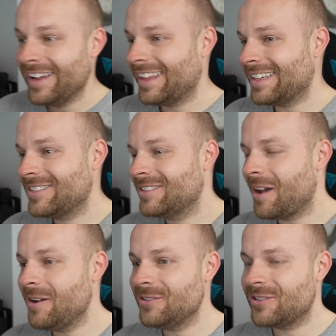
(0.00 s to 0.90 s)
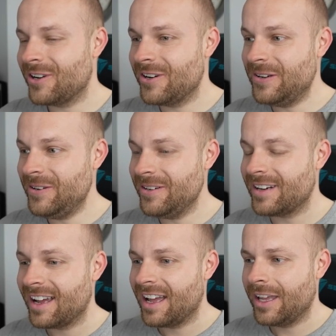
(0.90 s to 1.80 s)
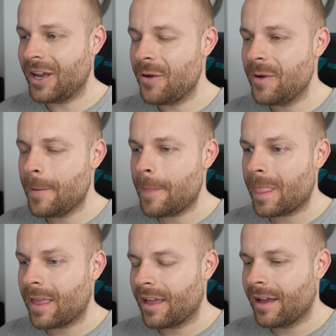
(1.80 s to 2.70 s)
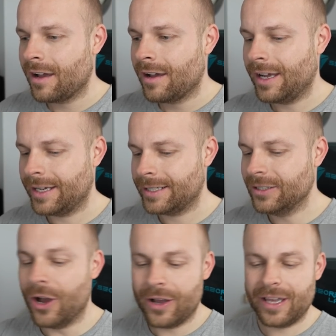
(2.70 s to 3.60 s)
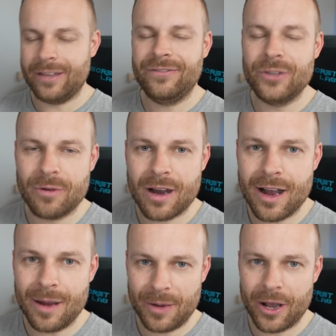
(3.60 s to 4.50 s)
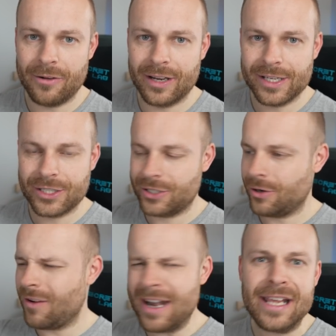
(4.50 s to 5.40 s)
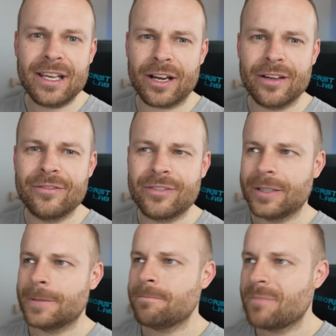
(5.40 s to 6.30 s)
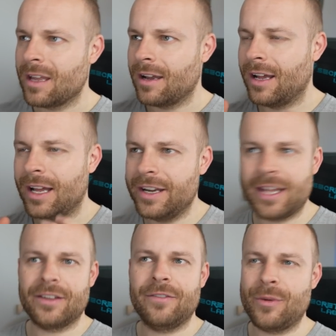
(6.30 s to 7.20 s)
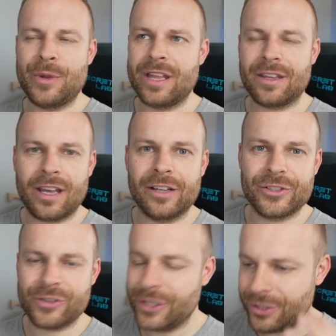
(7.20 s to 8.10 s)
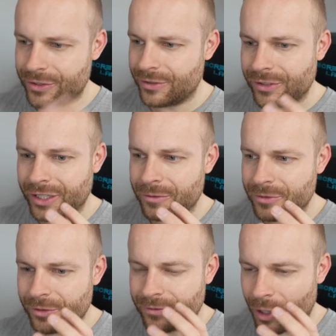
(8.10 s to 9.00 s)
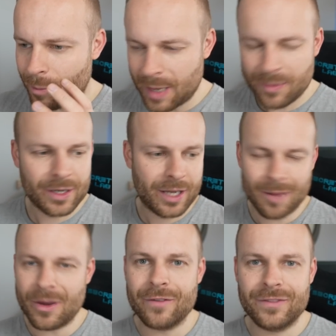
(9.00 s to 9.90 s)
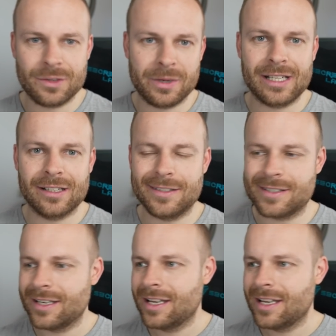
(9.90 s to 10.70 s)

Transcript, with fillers: That's so true. You know, look, if you are Polish or any kind of another from another country and you you know you've got people that come over to England,